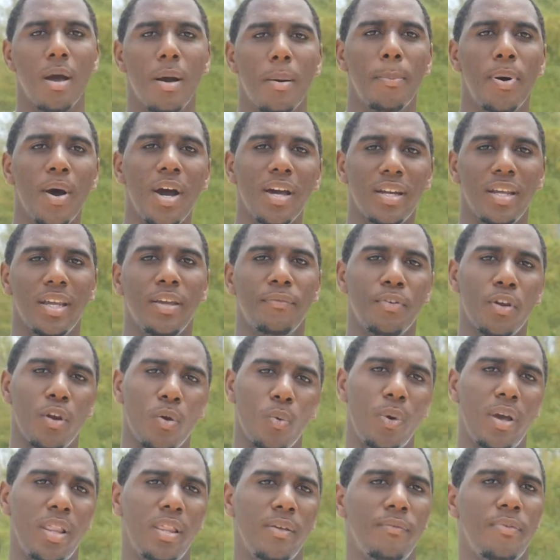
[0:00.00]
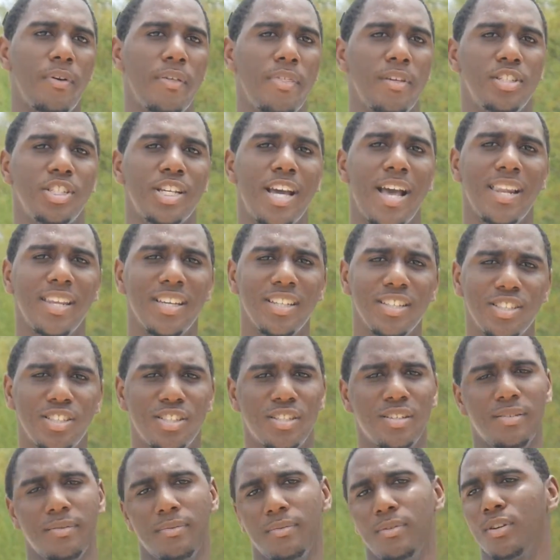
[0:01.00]
but if you're willing for the
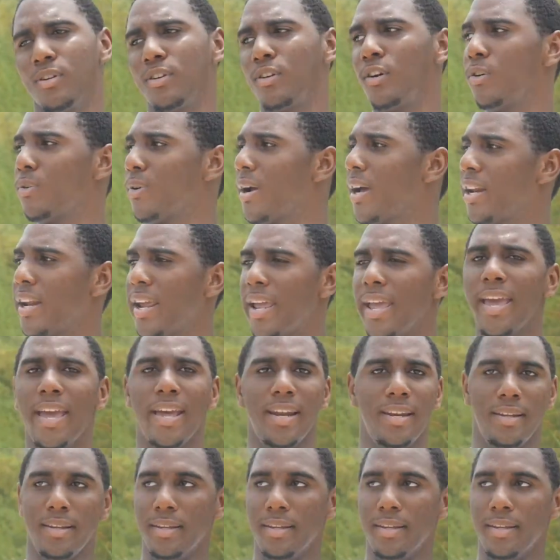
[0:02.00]
challenge, go right ahead.